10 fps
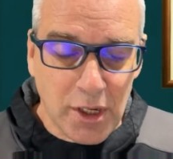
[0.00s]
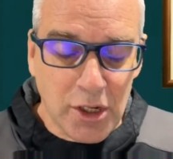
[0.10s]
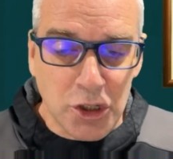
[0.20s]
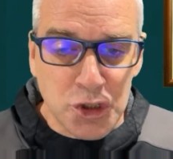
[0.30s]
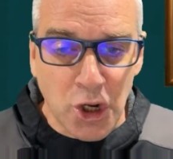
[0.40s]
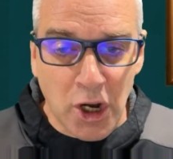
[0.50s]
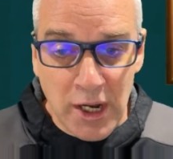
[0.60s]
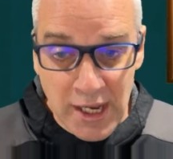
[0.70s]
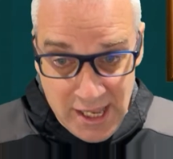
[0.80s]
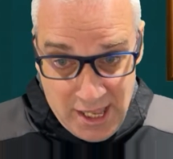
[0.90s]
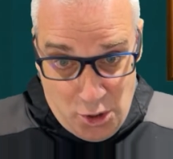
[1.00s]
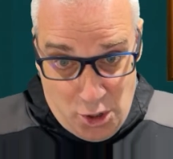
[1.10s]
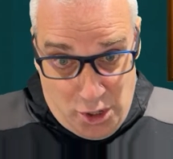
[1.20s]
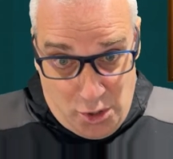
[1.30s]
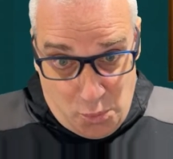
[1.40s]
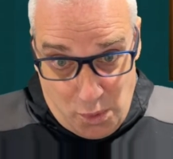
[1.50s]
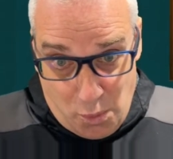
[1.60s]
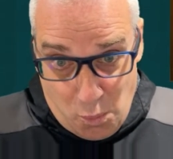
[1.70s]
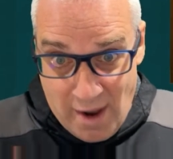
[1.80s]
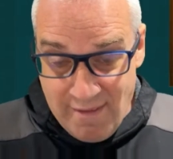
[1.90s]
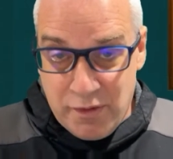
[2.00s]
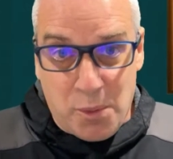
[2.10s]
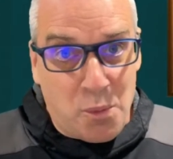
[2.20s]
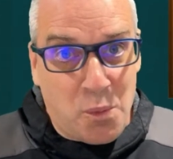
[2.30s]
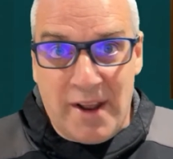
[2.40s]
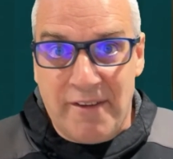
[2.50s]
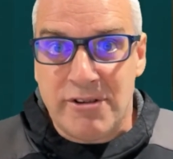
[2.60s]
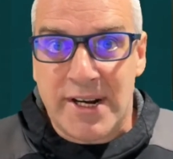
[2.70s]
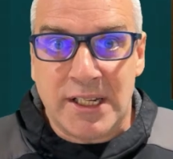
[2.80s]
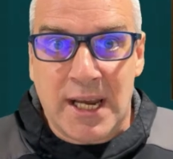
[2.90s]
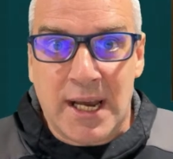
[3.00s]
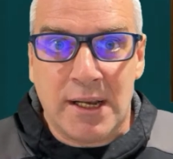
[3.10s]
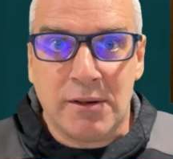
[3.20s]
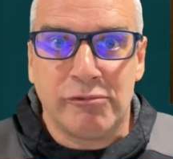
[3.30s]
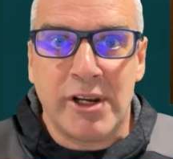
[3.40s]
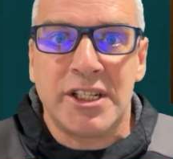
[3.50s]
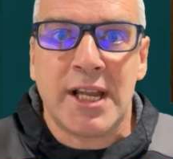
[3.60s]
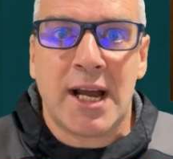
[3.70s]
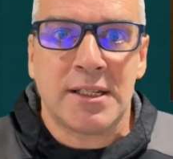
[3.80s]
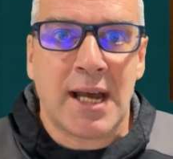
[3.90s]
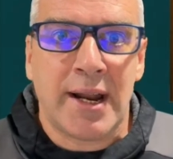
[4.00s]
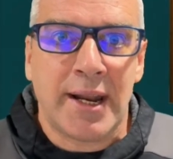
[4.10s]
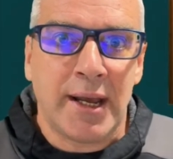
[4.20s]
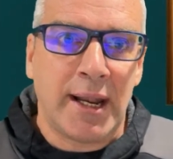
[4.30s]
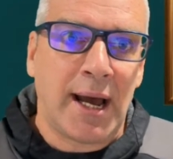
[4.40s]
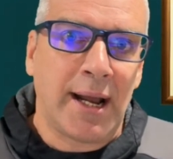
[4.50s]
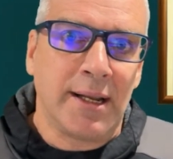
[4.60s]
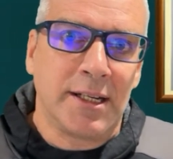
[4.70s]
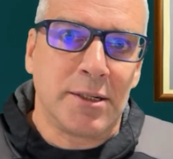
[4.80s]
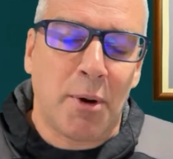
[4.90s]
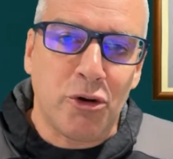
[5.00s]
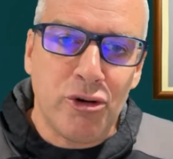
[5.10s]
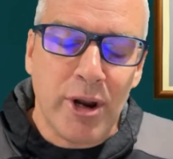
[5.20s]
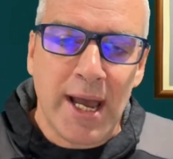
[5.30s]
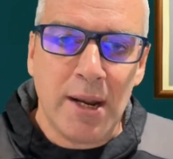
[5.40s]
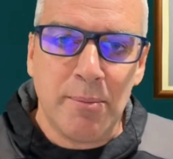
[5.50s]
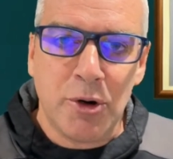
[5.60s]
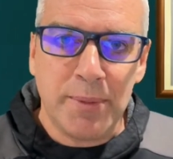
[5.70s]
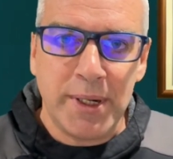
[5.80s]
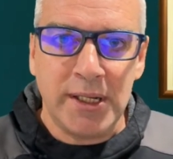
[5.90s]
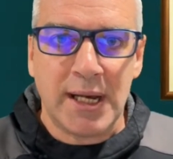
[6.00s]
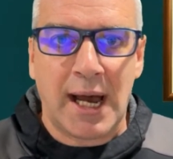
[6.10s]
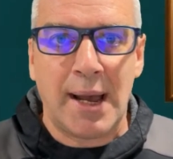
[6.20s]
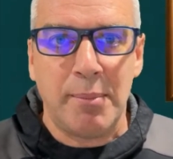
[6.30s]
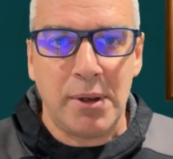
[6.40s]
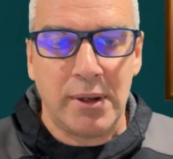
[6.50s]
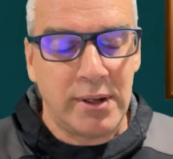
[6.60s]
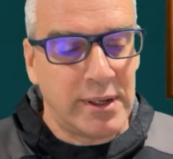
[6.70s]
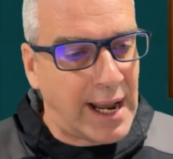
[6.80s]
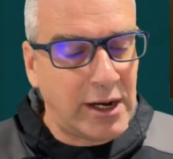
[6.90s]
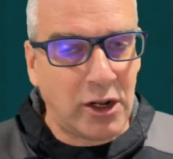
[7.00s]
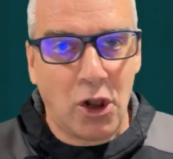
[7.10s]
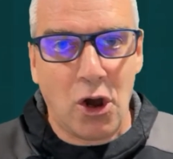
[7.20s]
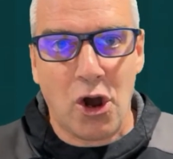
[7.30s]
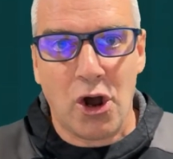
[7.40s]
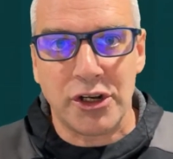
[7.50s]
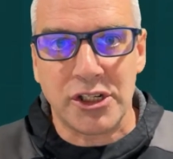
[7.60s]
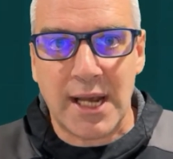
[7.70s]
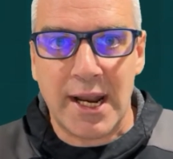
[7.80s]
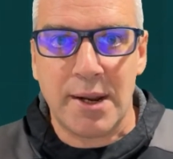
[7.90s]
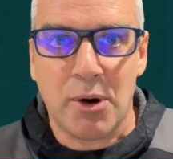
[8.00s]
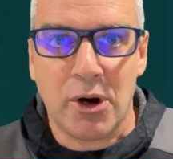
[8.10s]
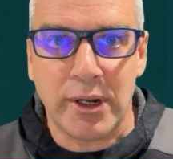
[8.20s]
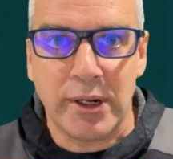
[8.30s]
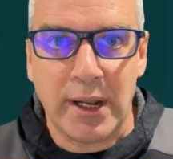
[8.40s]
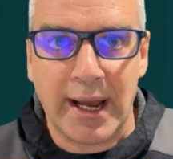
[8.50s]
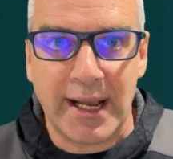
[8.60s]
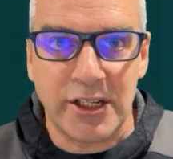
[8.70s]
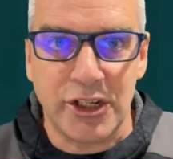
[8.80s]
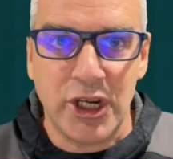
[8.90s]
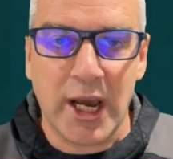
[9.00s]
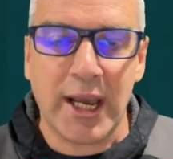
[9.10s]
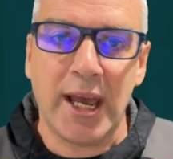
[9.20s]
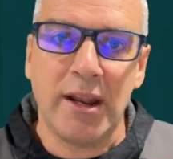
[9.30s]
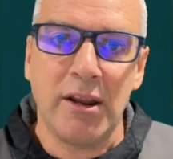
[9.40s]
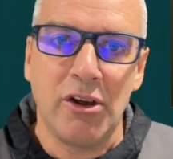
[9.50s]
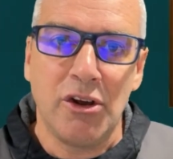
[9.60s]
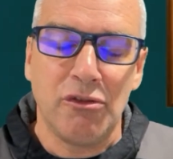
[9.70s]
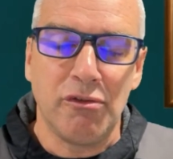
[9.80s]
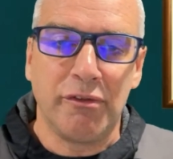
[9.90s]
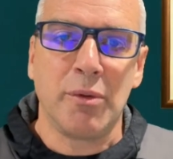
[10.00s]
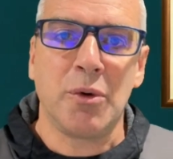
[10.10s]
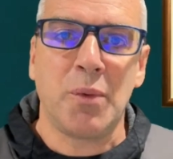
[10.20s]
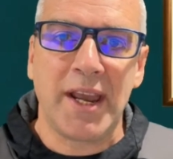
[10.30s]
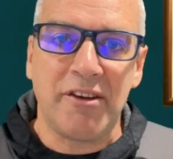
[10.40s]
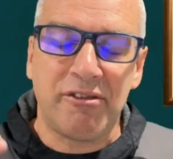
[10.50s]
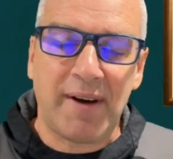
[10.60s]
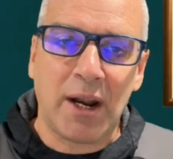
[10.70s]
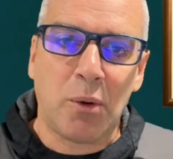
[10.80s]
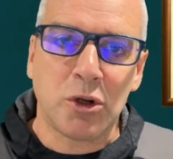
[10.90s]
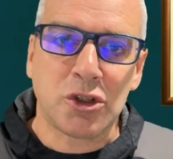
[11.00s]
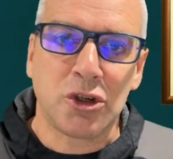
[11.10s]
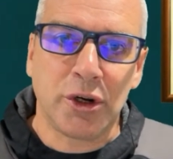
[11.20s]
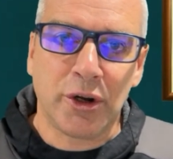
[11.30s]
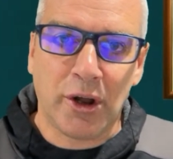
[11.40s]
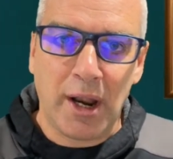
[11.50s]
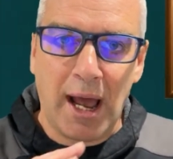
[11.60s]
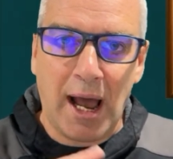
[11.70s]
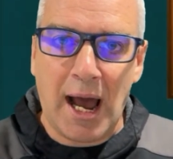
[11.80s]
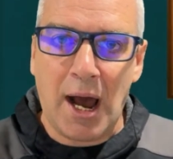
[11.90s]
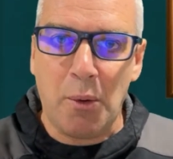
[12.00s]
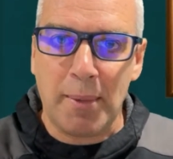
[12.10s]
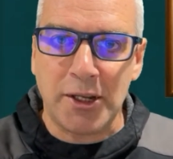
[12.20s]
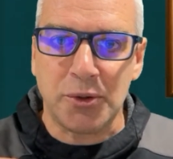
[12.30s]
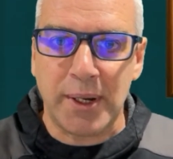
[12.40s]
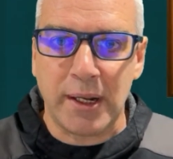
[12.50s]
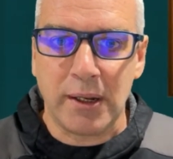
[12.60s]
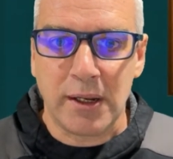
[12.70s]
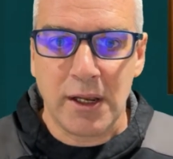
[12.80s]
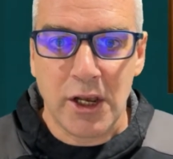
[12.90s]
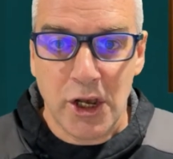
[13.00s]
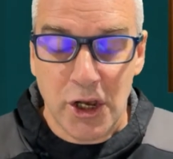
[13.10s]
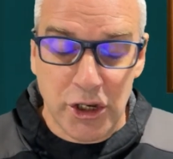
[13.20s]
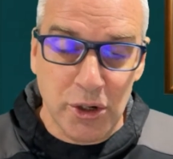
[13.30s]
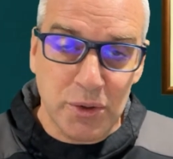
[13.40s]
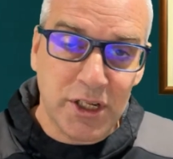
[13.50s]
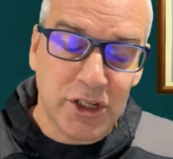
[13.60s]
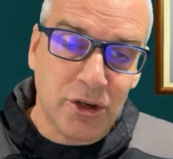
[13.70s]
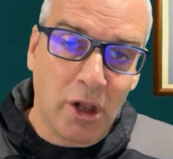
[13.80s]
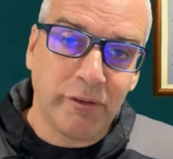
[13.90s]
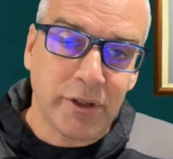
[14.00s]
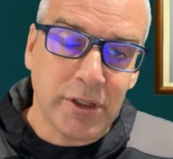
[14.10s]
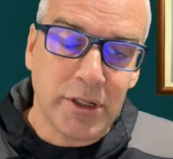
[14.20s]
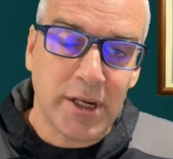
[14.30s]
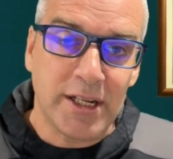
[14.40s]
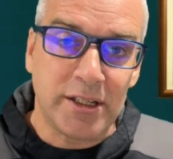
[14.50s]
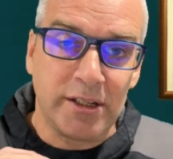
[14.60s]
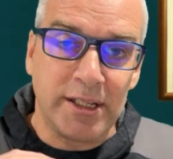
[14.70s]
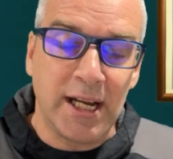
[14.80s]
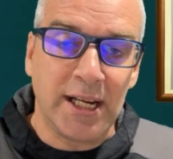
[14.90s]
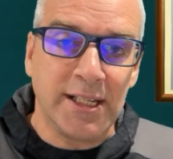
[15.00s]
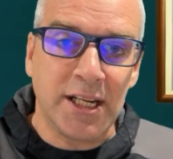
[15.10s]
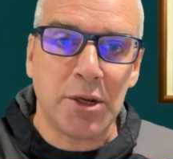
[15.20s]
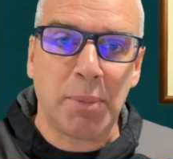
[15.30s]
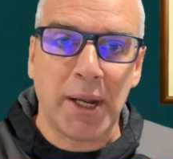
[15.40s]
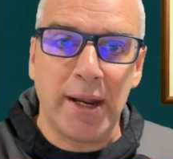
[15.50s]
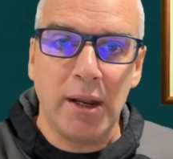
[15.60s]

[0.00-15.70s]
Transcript: So whatever it is, Restart Saturday at 9. It's about creating a moment in time. 9 o'clock on a Saturday morning, I get to check in, review the week, find out what's going on, how am I doing. Using Solvent is the daily discipline